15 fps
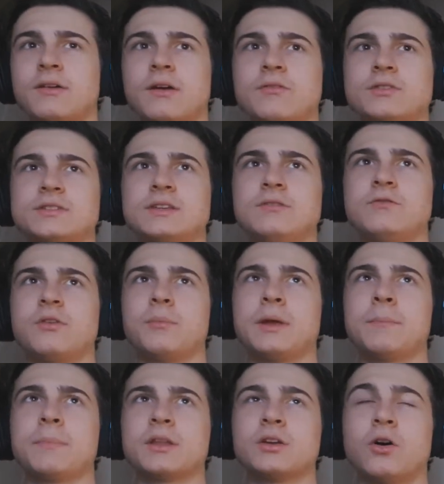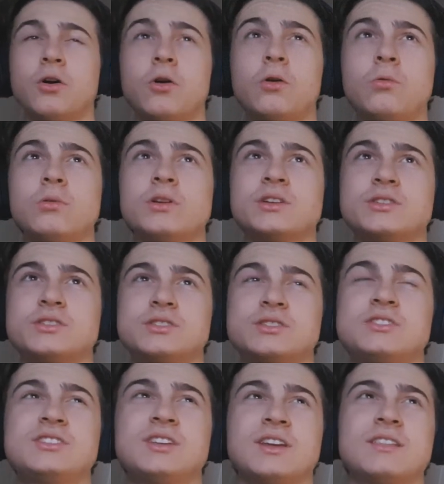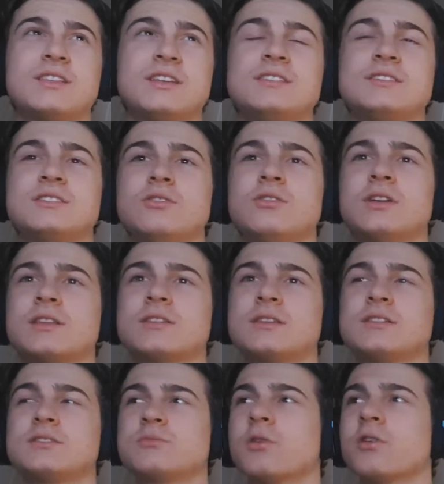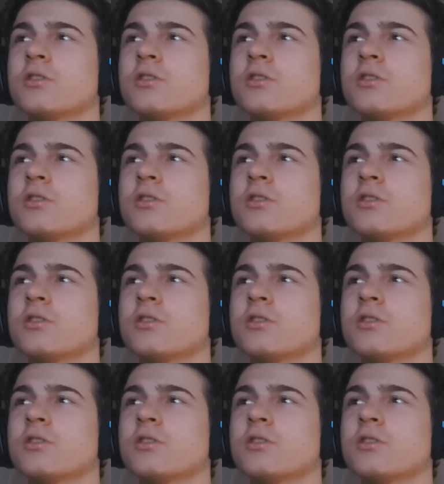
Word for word: I've ever seen from him, but holy shit, he's good at his